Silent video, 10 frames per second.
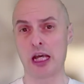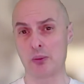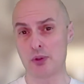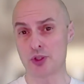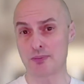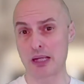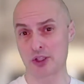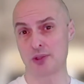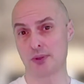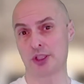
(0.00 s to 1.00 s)
help you to
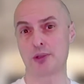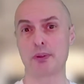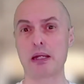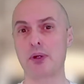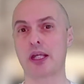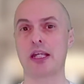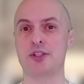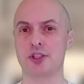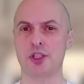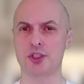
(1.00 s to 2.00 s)
maximize your power
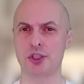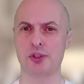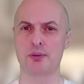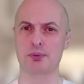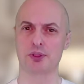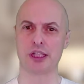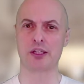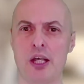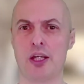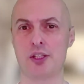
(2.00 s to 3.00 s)
gains in your tuning
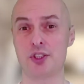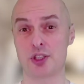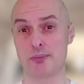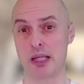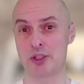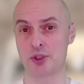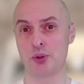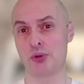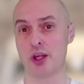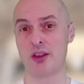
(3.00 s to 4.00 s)
project and just to make
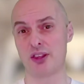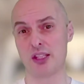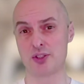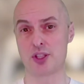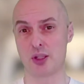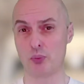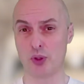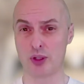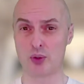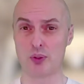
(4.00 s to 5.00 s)
sure that things that
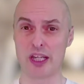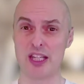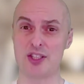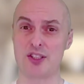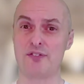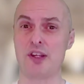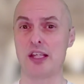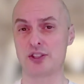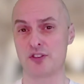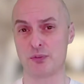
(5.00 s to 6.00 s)
were quite easy to
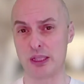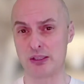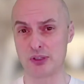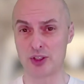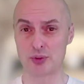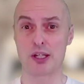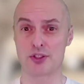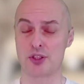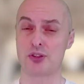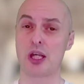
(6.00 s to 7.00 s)
fix have been
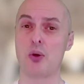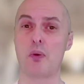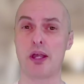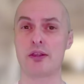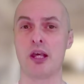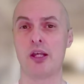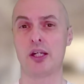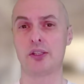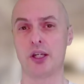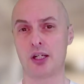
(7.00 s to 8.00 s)
addressed and dealt with
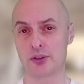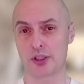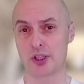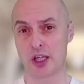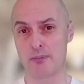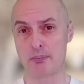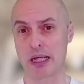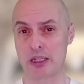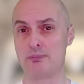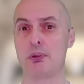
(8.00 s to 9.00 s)
and aren't going to come
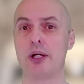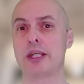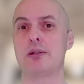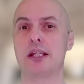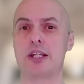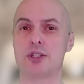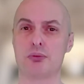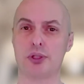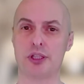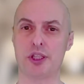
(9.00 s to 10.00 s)
back and bite you
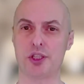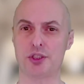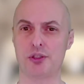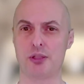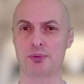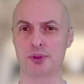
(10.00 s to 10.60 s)
later on in your tuning